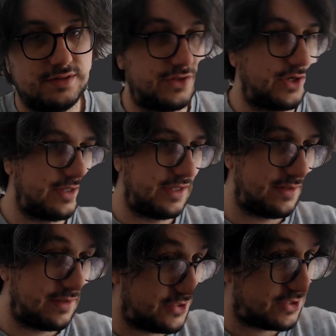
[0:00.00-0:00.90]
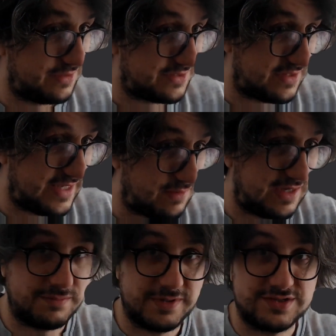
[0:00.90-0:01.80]
The only issue is that they're quite
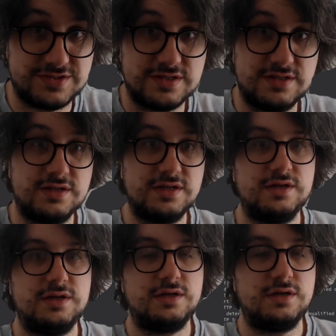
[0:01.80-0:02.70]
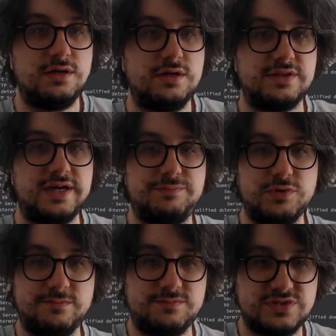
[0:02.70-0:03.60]
verbose. And I
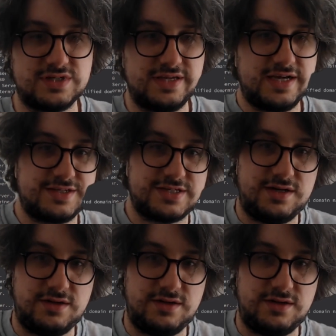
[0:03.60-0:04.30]
boom, suddenly I get a ton of